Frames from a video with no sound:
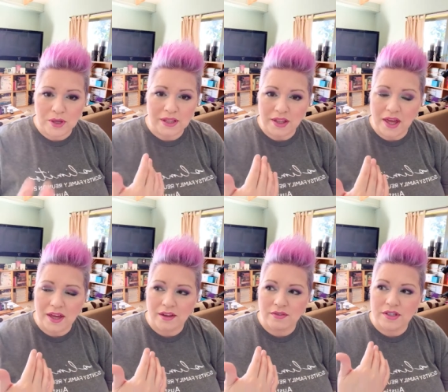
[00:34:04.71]
being
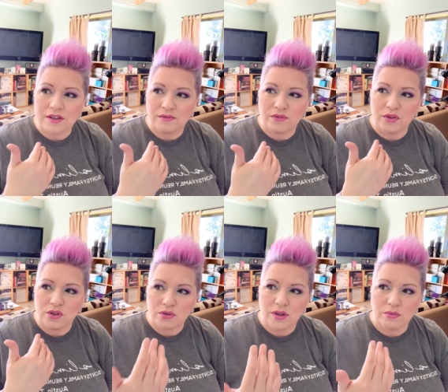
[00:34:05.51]
live is if you
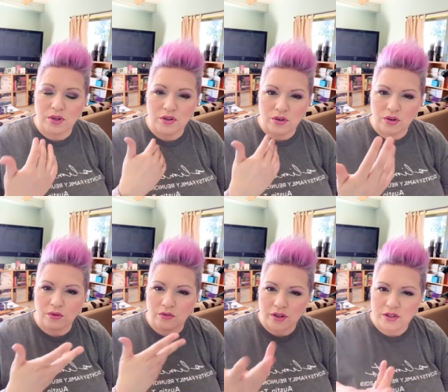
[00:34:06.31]
do it when you know your
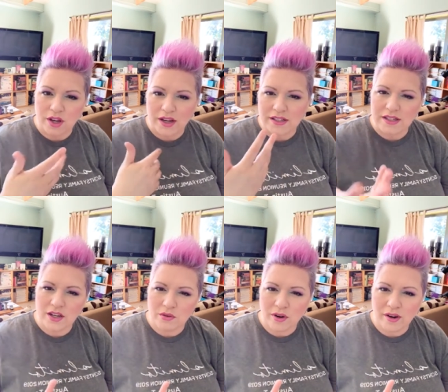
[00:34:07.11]
friends are kind of
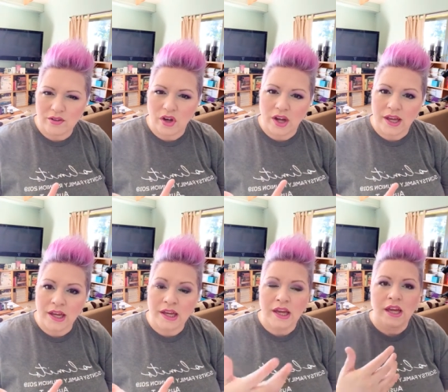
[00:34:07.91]
sitting around
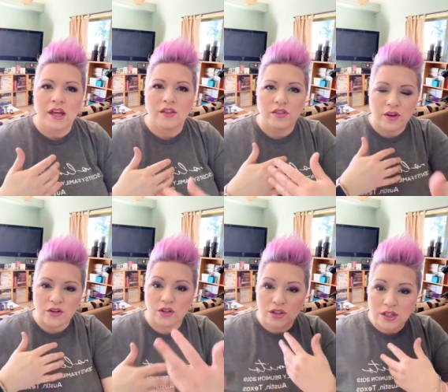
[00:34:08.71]
talking, there
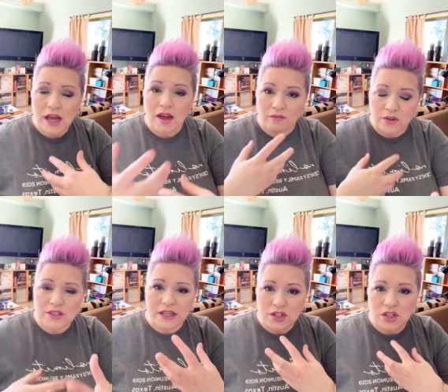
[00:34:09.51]
it's a
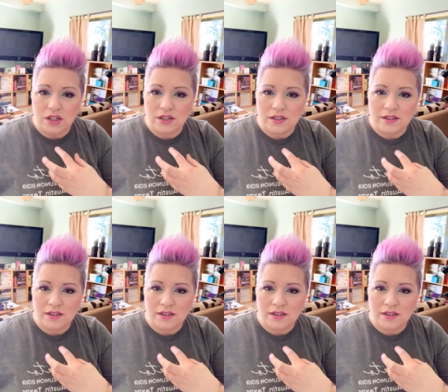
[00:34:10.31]
conversation.